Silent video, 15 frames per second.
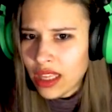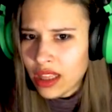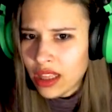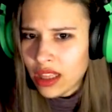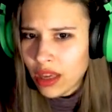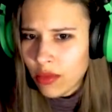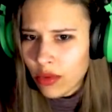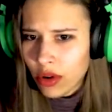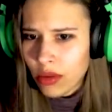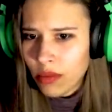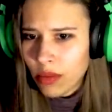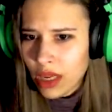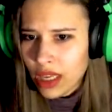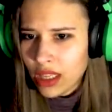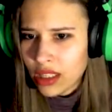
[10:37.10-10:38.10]
and they were
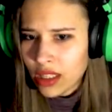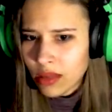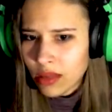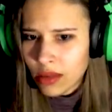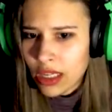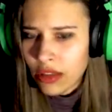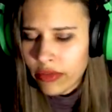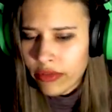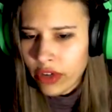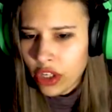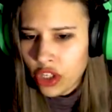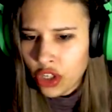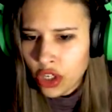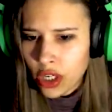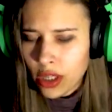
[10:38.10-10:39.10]
making some kind of
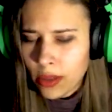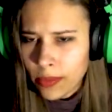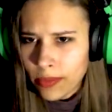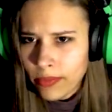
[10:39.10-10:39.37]
ritual.